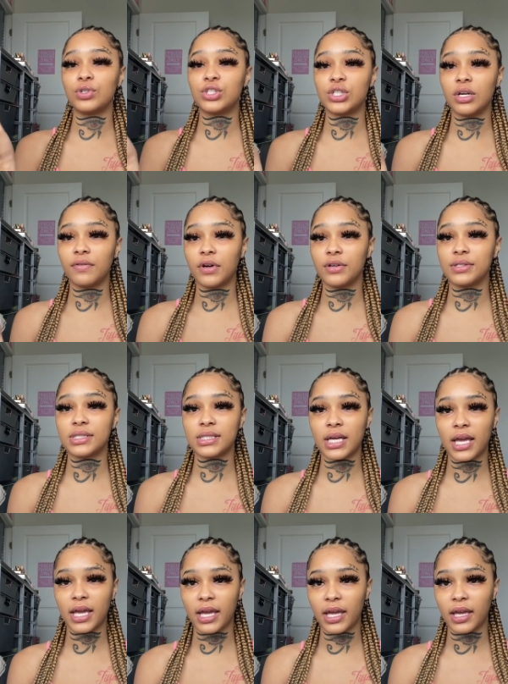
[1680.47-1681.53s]
shit of her
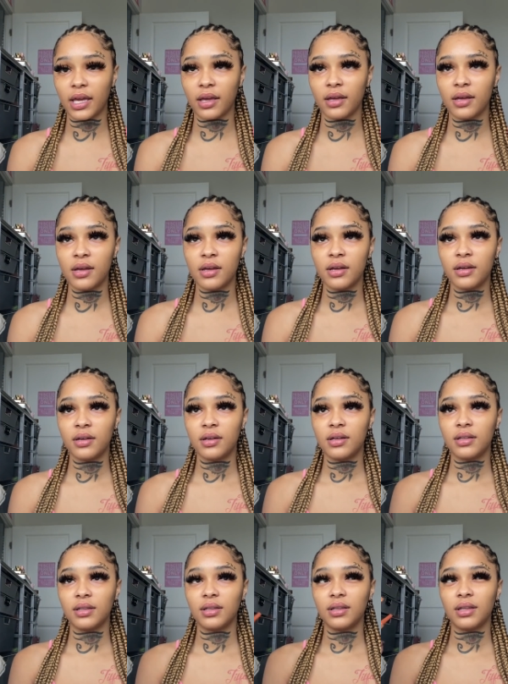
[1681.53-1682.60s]
saying,
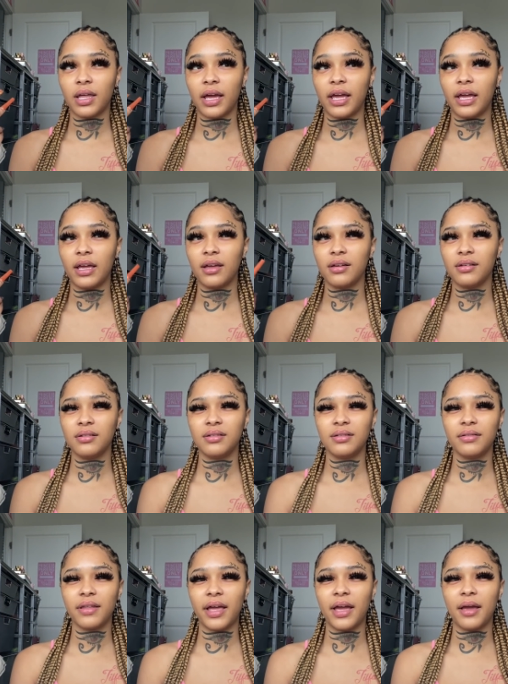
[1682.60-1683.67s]
like
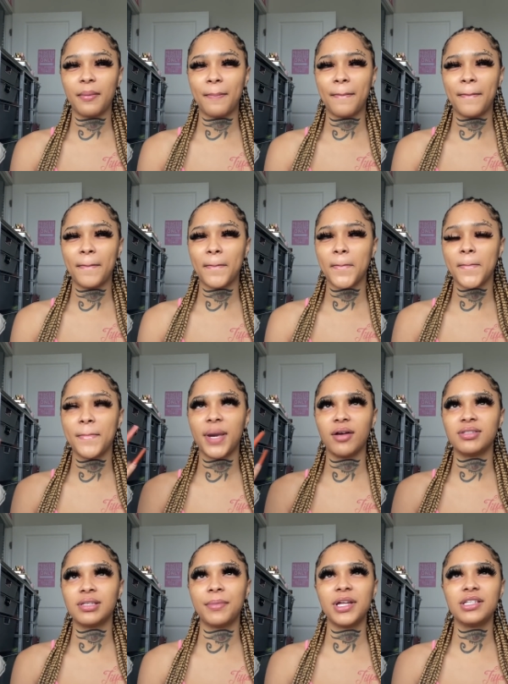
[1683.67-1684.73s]
bro,
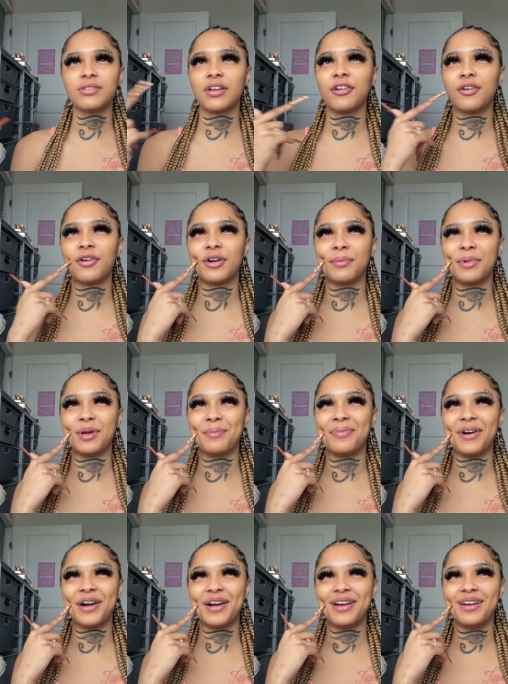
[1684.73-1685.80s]
somebody screen recorded me a
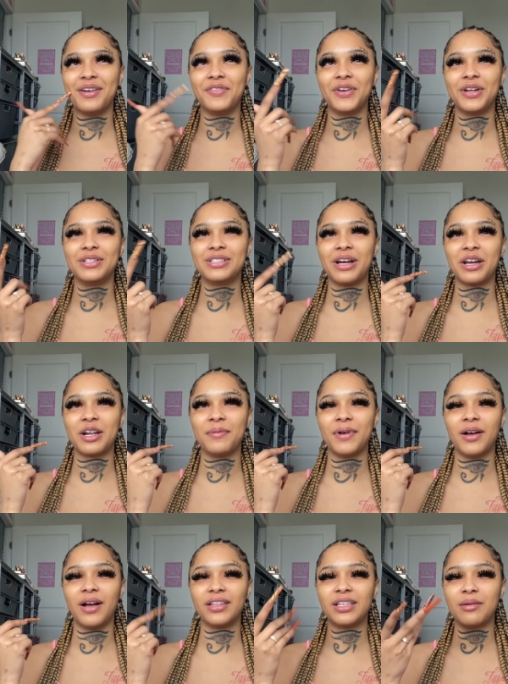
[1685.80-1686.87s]
part of her talking
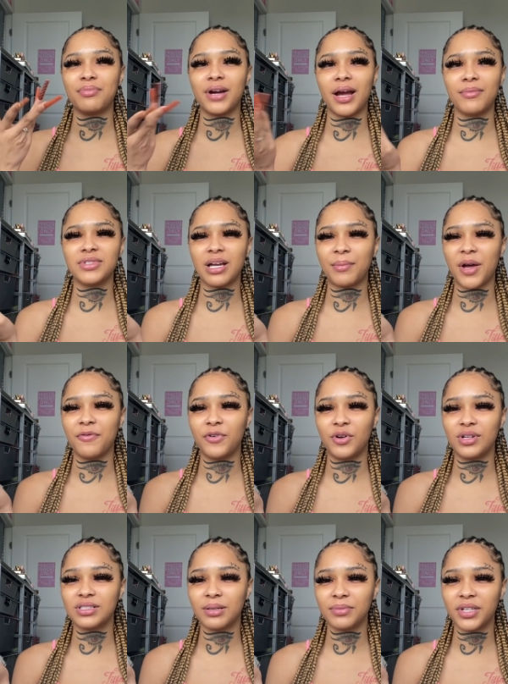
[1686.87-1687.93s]
about, I think Prime was talking about
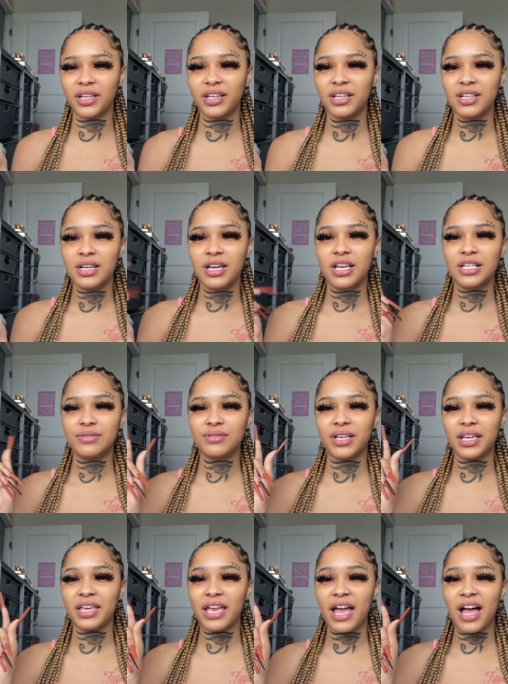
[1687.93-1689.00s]
food or something, and she was
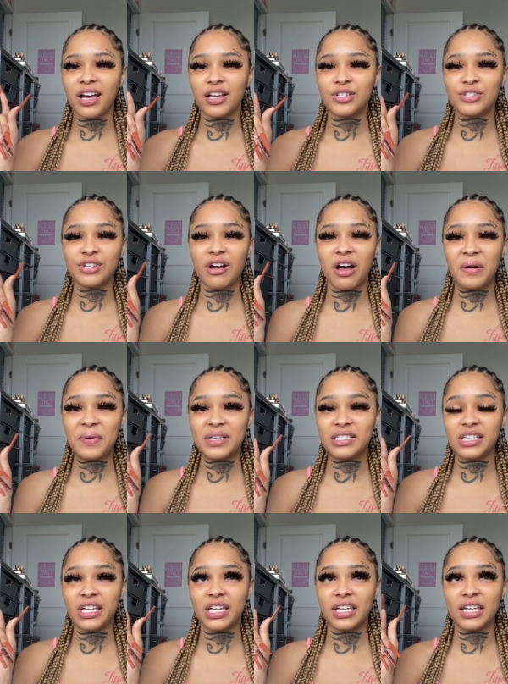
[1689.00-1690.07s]
like, yeah, because you're
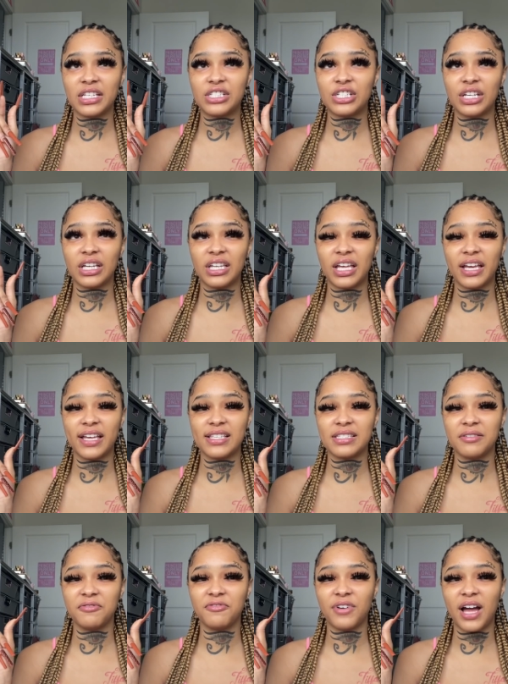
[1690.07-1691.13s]
always eating chicken nuggets
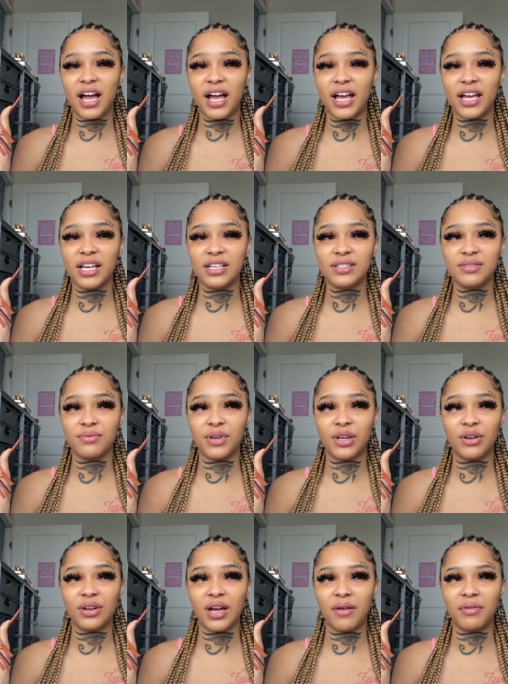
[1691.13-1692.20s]
and fries when
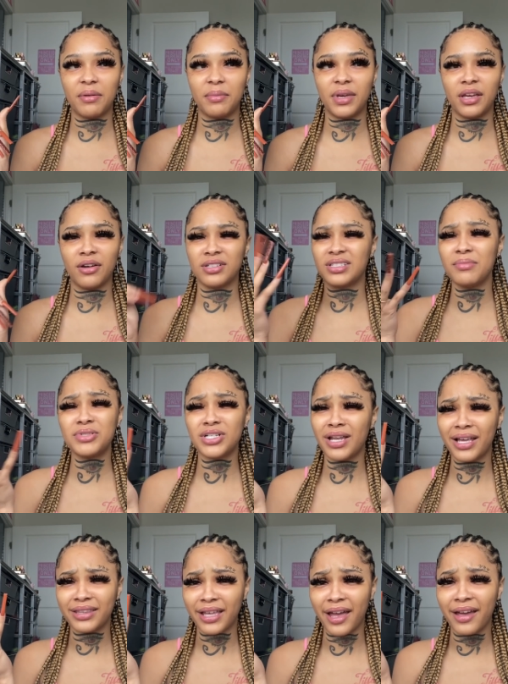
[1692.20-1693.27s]
you're not with me, or some shit
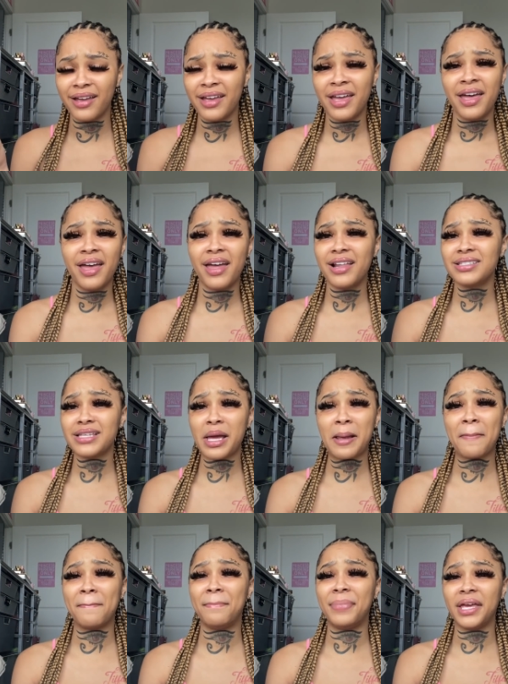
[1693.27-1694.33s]
like that. And it's
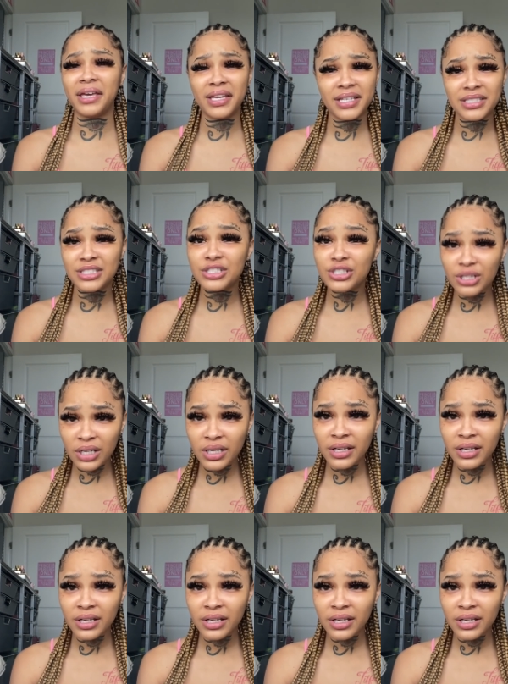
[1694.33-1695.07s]
like, bitch,